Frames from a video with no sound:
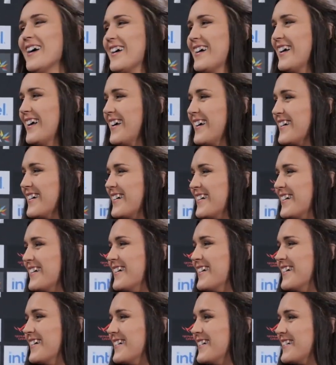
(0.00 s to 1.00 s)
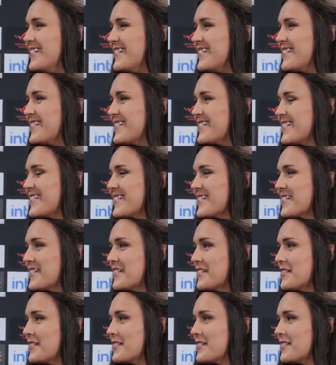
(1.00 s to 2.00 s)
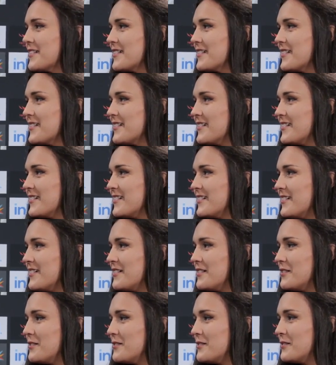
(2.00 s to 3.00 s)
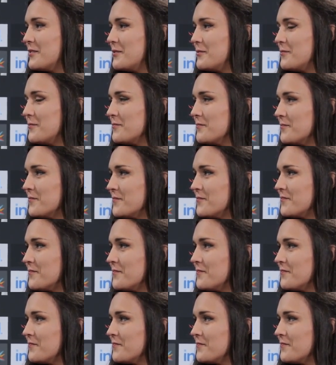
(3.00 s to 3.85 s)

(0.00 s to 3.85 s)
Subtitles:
[no speech]